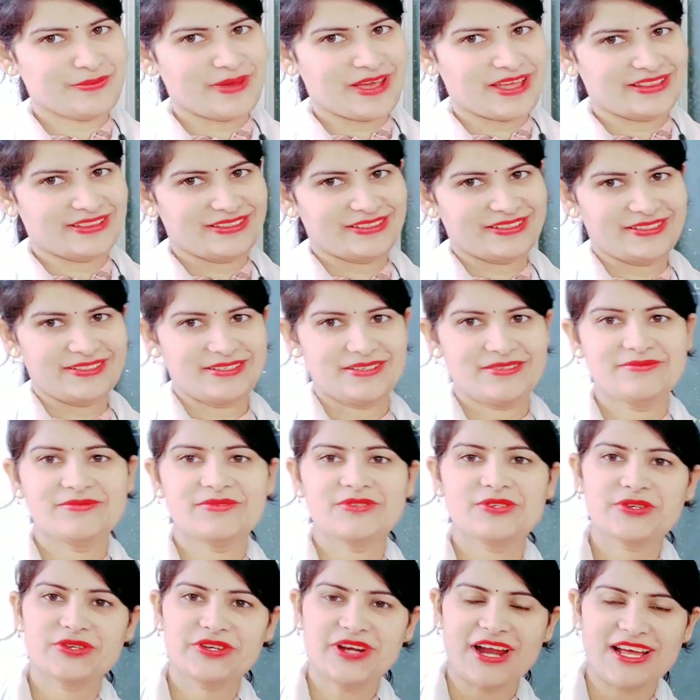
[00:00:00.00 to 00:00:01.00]
method.
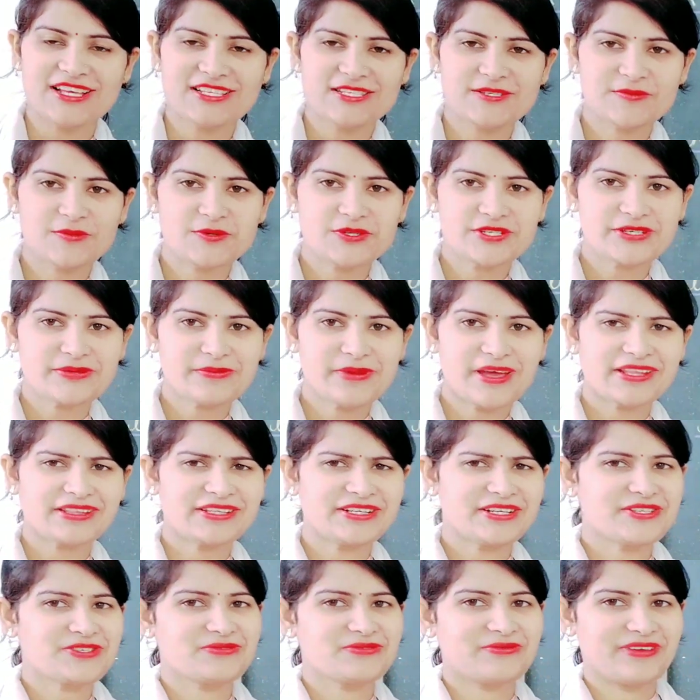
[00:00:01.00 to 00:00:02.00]
So transposing
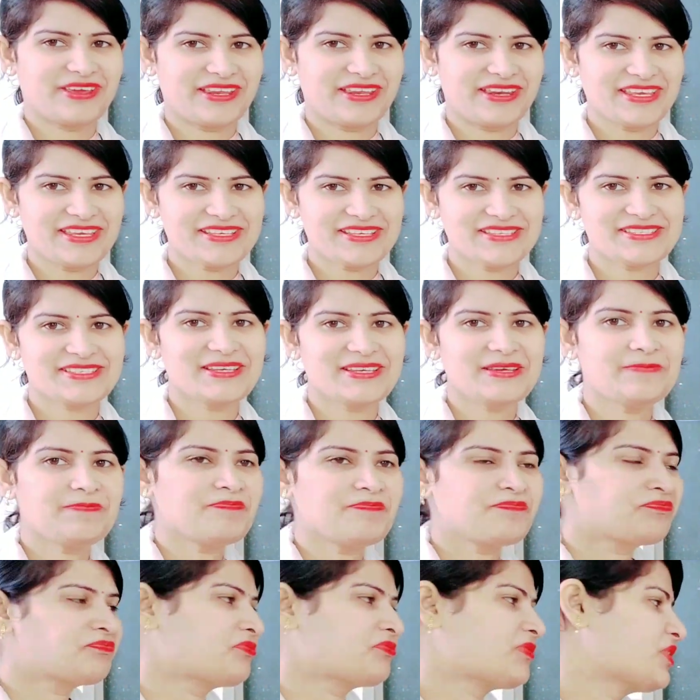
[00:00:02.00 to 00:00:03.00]
method is very easy.
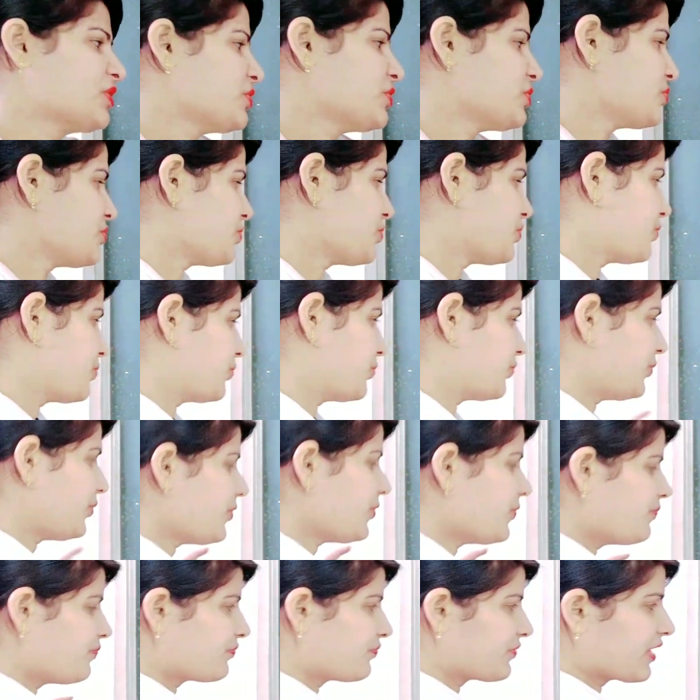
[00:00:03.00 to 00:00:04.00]

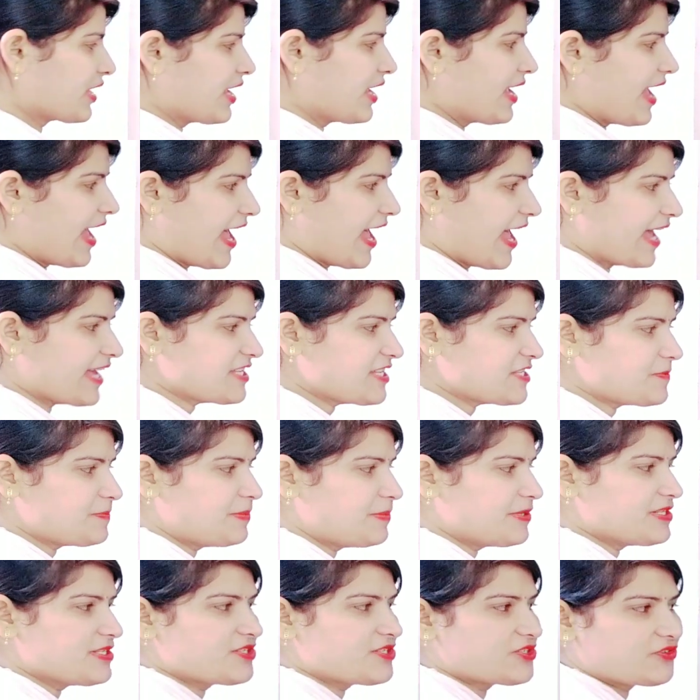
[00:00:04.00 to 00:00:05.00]
So x
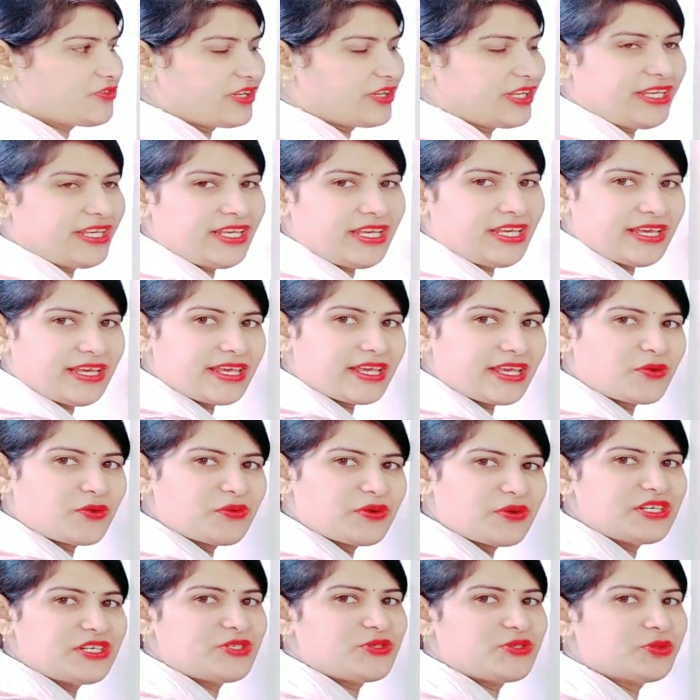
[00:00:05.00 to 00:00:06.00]
plus 3
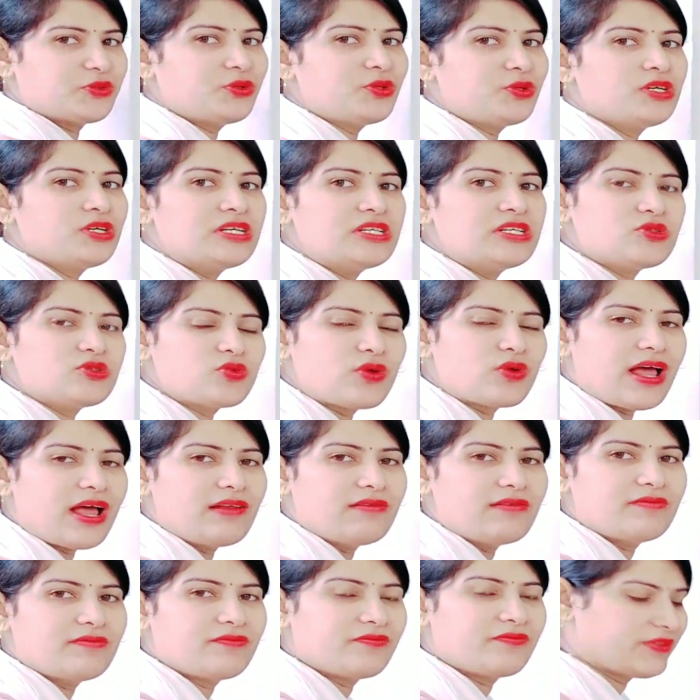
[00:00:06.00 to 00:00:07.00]
equal to
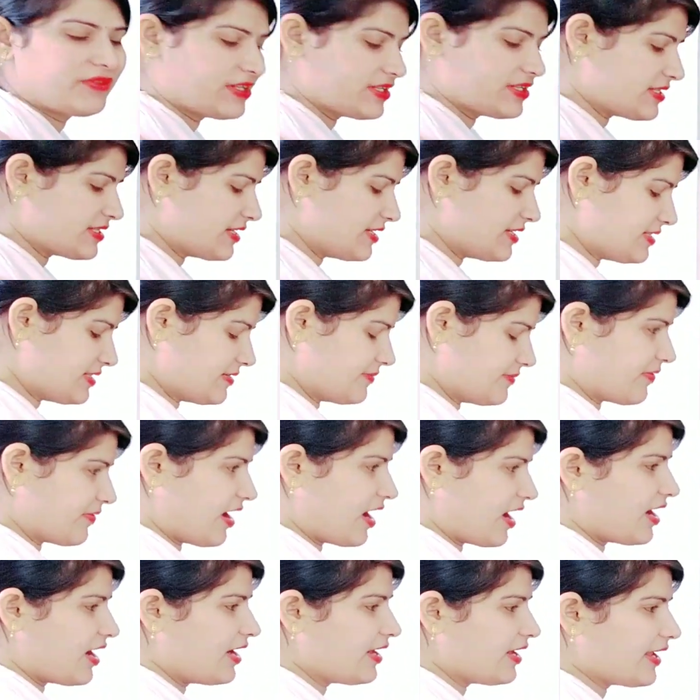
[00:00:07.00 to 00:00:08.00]
12. This is
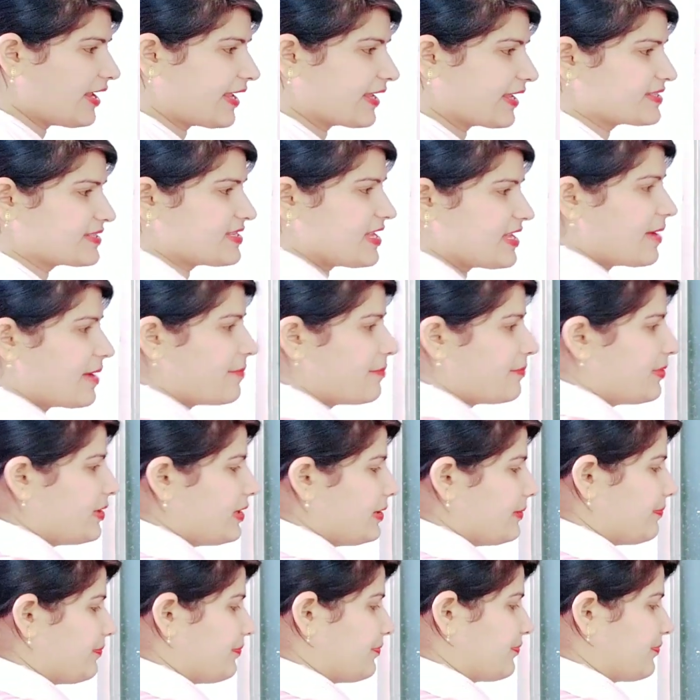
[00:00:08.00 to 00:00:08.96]
our example.